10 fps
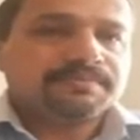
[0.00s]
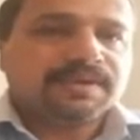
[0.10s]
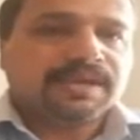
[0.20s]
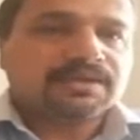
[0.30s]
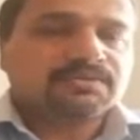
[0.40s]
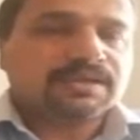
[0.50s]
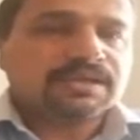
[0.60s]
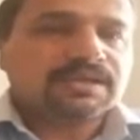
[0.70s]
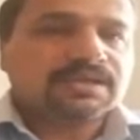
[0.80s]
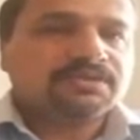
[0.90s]
but
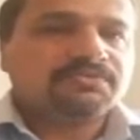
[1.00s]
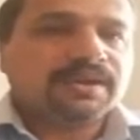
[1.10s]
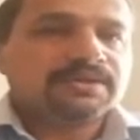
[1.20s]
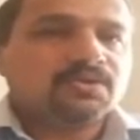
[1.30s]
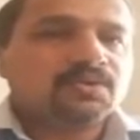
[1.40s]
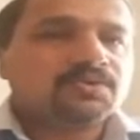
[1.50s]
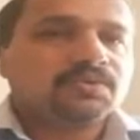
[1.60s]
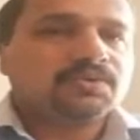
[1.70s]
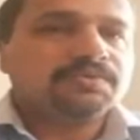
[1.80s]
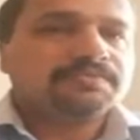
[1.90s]
actually if I don't
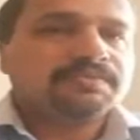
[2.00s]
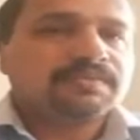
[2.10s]
go,